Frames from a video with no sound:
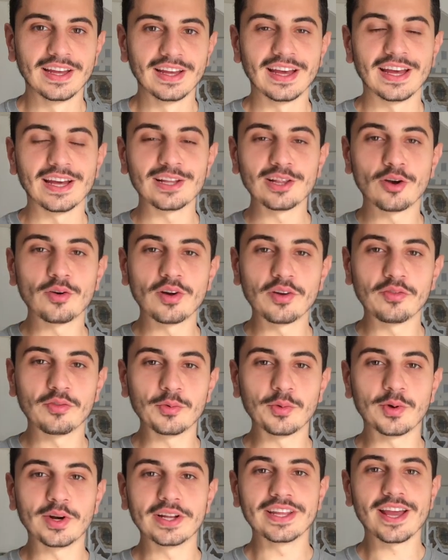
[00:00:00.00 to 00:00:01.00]
Hello
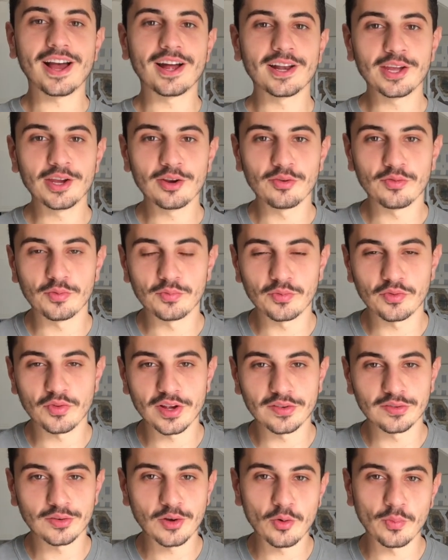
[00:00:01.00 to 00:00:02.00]
everyone, Yanni here from
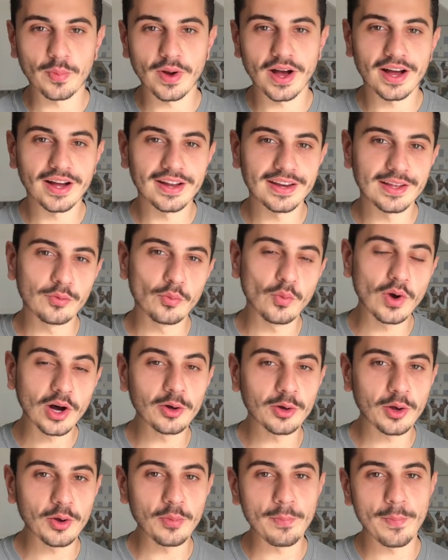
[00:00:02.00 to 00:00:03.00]
Fresco Pod and
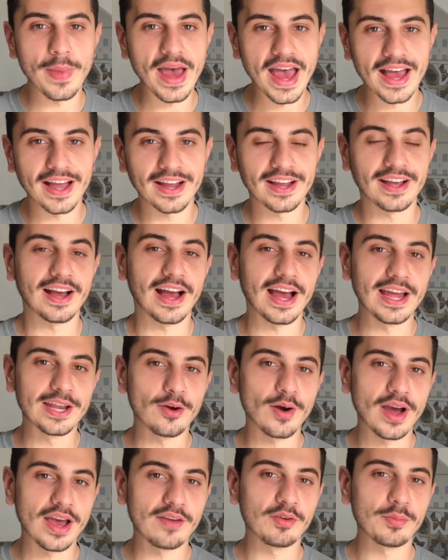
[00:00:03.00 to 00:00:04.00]
welcome back. I
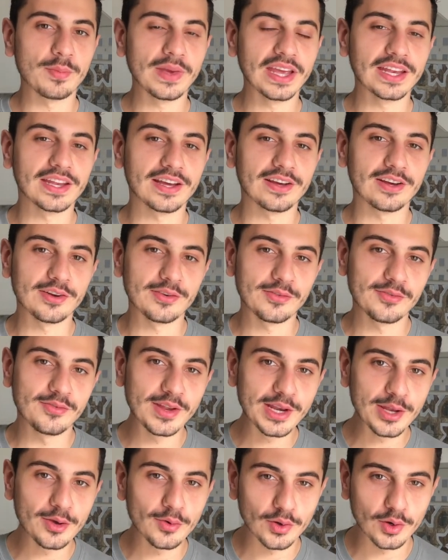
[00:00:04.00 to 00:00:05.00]
know I haven't made a
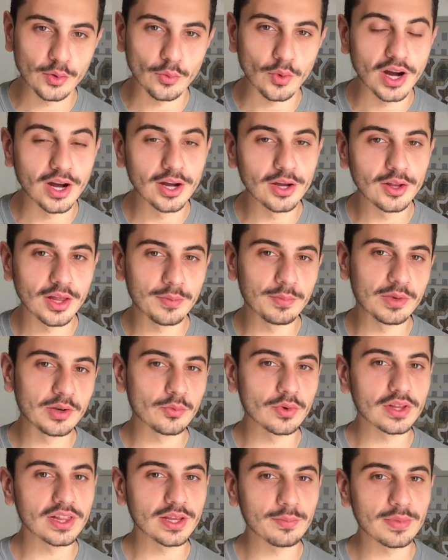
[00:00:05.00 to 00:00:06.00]
video in a while, I've
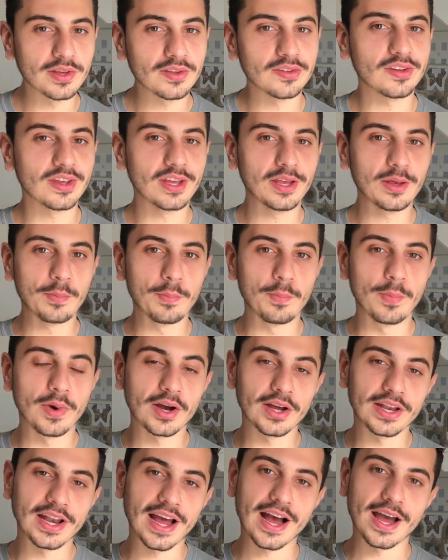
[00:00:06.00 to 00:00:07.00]
been really busy,
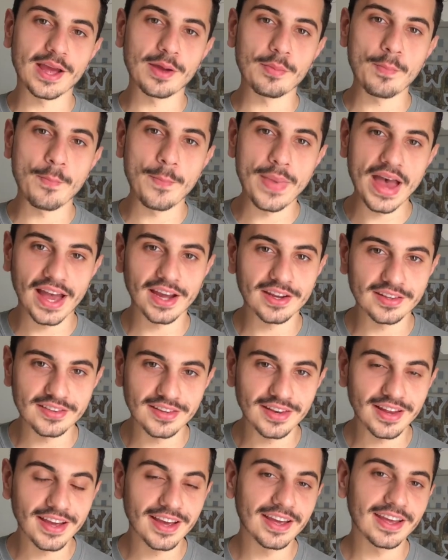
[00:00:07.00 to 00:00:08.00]
but I'm back
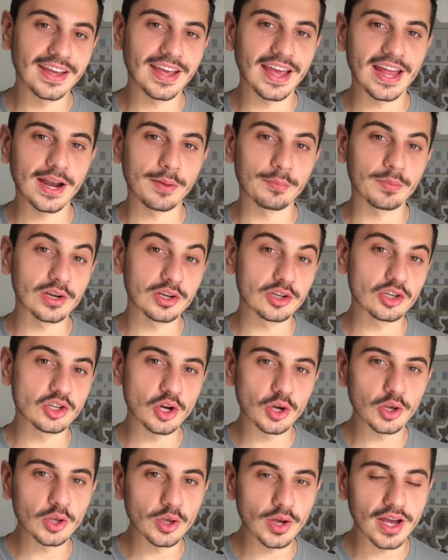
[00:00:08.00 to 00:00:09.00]
today and I'm going to
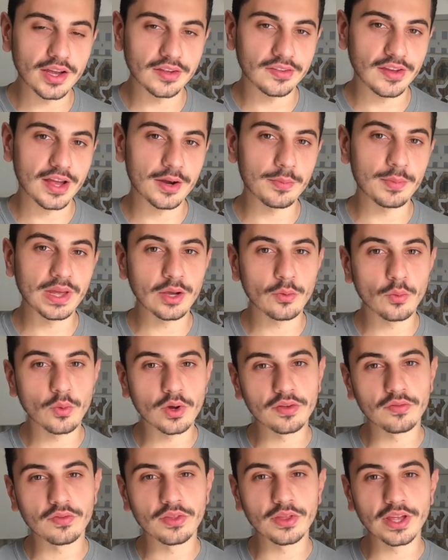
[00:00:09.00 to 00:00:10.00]
show you guys how to make
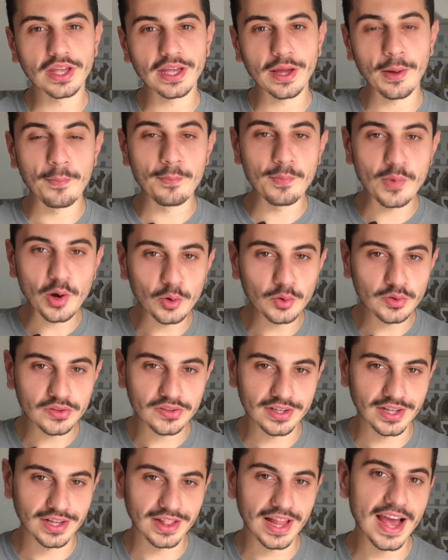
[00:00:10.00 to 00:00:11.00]
one of the
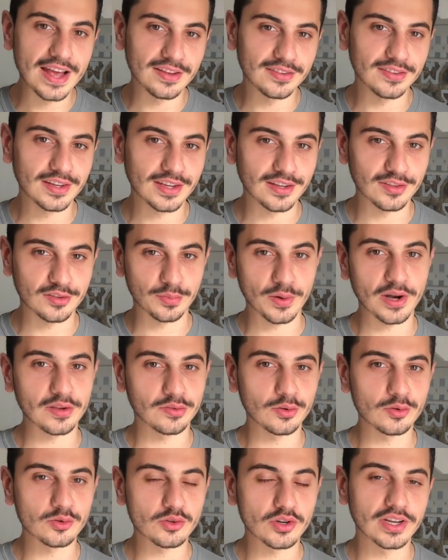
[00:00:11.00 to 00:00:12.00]
most classic
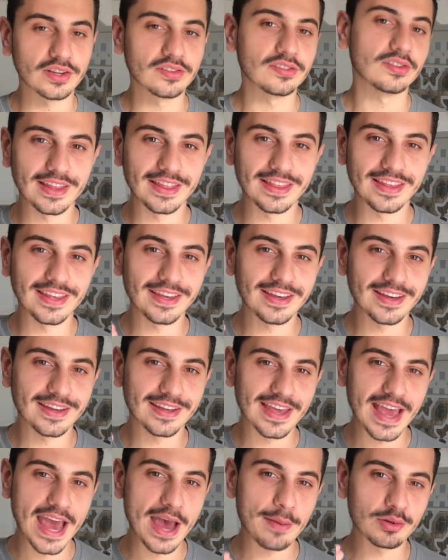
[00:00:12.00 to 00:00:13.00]
espresso drinks,
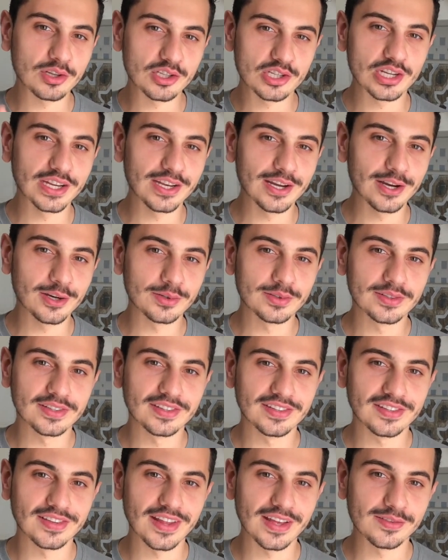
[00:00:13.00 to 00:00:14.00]
the cappuccino.
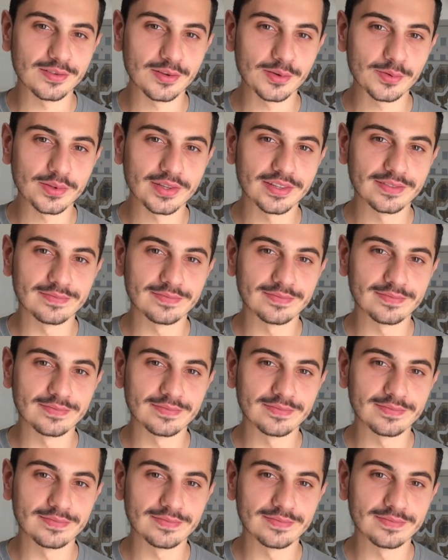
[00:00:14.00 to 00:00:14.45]
Stay tuned.